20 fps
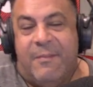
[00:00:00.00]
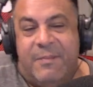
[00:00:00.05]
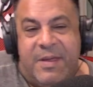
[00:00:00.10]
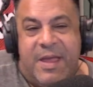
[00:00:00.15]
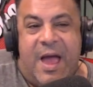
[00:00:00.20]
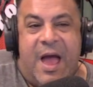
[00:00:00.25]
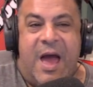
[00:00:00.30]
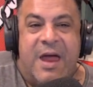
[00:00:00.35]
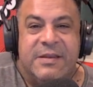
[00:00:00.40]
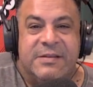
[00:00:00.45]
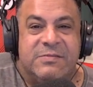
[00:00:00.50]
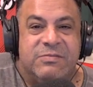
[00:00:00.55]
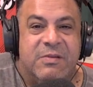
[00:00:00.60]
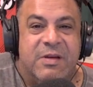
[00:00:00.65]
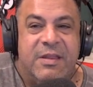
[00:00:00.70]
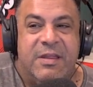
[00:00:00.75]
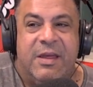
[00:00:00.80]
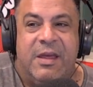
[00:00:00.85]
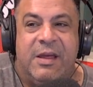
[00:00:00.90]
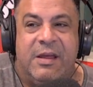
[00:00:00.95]
I'll be honest
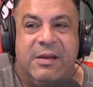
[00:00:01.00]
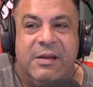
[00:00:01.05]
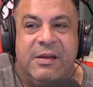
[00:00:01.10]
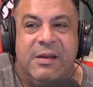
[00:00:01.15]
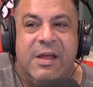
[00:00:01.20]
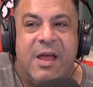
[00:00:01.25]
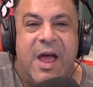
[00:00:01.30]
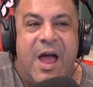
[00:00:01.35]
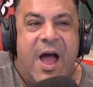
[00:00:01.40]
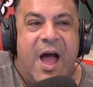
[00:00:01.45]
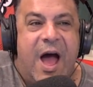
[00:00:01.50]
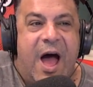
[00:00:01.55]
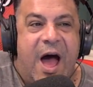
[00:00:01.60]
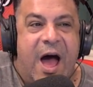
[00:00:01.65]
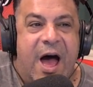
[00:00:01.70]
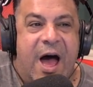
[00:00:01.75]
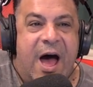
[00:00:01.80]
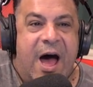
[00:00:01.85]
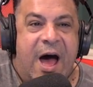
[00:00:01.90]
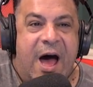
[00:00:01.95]
with you.
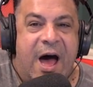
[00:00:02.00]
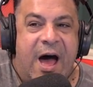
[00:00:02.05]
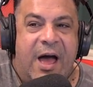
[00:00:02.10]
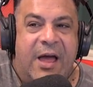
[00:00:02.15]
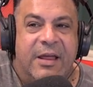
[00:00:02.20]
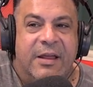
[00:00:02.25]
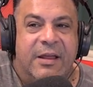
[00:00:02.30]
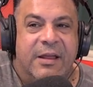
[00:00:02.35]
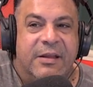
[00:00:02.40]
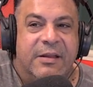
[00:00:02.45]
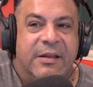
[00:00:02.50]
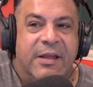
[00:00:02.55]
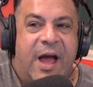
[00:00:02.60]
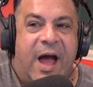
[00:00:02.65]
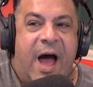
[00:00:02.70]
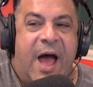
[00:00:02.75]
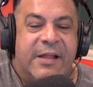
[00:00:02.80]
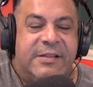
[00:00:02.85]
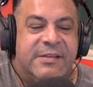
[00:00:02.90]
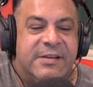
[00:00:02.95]
Uh,
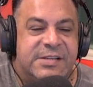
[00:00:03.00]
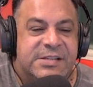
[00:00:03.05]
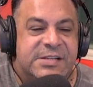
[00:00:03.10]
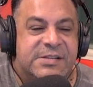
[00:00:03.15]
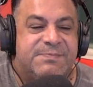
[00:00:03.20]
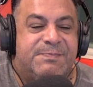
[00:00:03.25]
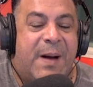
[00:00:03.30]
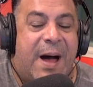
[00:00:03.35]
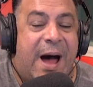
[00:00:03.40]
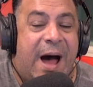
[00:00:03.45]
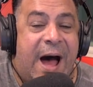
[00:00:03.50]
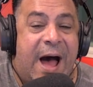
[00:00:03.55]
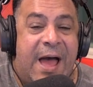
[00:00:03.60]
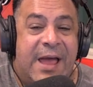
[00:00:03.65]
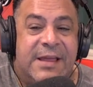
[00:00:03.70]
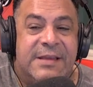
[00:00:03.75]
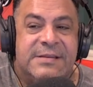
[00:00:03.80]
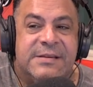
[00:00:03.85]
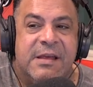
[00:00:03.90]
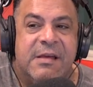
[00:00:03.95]
I
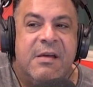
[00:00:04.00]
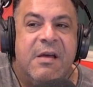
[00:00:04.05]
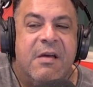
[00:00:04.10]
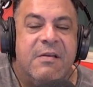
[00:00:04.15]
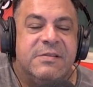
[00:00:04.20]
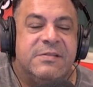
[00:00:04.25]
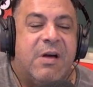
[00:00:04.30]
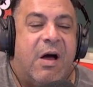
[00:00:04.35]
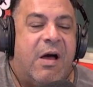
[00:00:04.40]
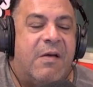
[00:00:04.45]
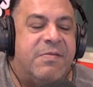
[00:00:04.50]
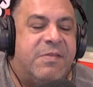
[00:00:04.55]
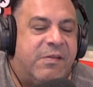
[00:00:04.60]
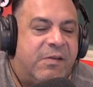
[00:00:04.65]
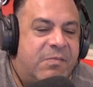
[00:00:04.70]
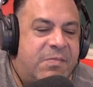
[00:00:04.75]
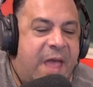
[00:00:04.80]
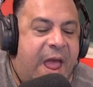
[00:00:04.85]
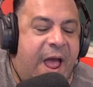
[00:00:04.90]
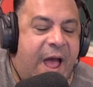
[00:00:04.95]
despise. So
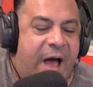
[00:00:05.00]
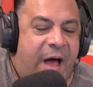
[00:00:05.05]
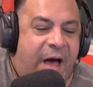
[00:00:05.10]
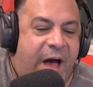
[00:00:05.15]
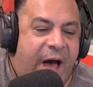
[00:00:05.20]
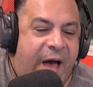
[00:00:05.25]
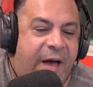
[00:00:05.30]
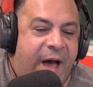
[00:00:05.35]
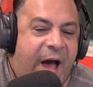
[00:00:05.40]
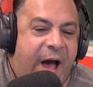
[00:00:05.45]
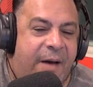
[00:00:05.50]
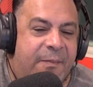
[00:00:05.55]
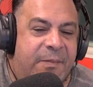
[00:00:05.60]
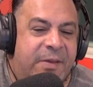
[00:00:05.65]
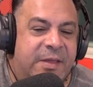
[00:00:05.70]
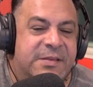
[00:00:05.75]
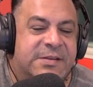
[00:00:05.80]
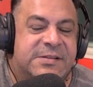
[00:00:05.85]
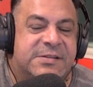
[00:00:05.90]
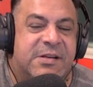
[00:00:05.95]
now I,
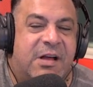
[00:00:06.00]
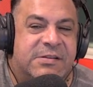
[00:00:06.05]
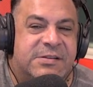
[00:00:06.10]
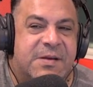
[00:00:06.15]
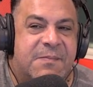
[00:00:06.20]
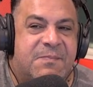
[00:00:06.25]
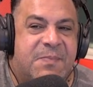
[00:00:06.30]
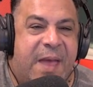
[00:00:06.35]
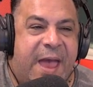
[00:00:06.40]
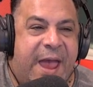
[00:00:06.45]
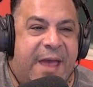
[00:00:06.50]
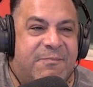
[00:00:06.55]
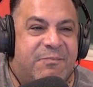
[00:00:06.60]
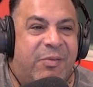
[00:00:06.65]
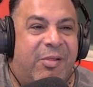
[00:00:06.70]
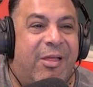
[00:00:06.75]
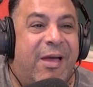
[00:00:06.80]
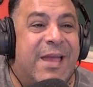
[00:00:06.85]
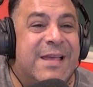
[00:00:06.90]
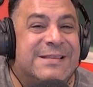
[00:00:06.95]
am in such a bad
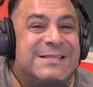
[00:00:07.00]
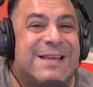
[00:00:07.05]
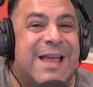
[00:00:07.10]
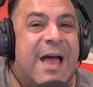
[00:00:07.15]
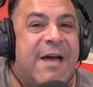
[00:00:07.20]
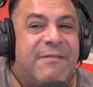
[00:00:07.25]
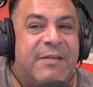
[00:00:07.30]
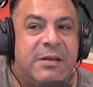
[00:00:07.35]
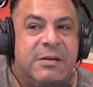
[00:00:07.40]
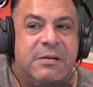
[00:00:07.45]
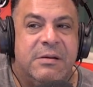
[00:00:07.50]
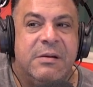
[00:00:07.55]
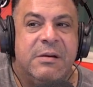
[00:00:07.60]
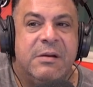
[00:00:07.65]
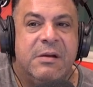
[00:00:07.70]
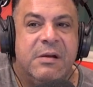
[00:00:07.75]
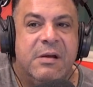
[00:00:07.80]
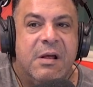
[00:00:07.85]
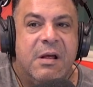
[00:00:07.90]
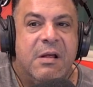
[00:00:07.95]
place, Kevin.
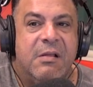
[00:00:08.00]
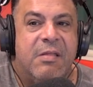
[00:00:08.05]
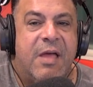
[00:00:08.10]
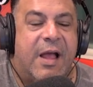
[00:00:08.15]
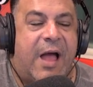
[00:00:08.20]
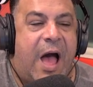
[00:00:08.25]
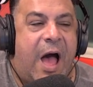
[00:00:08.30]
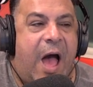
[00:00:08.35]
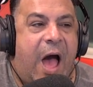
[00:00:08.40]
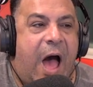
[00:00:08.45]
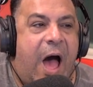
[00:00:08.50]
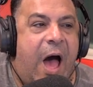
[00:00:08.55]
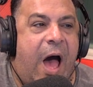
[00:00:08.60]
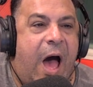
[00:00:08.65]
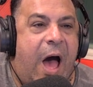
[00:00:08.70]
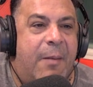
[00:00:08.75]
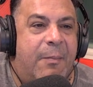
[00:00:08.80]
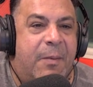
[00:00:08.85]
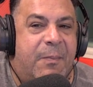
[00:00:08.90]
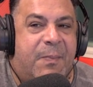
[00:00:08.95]
Like yeah. I, I,
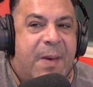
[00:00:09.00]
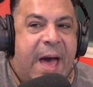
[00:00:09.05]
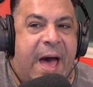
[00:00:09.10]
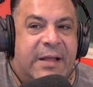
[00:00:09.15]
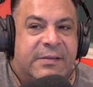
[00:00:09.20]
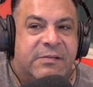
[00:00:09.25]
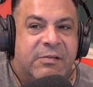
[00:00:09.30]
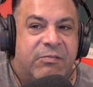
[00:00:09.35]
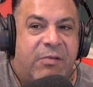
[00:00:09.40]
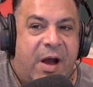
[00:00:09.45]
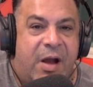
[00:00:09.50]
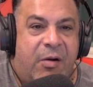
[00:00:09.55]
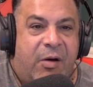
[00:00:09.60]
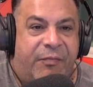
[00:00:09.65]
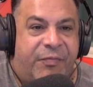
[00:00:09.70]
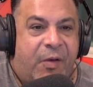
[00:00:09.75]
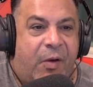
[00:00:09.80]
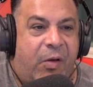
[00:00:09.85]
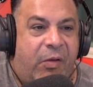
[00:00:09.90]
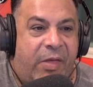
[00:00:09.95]
I'm about to write
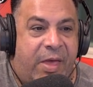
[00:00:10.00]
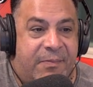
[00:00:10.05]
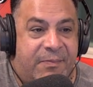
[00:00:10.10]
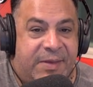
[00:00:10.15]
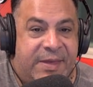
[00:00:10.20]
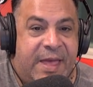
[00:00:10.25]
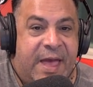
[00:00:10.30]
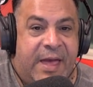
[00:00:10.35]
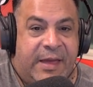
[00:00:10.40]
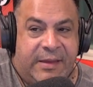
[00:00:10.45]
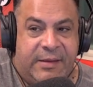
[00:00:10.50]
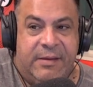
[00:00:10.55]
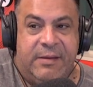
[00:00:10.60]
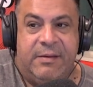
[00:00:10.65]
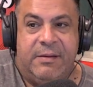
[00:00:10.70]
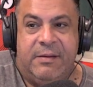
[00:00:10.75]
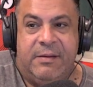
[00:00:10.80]
off the whole NBA.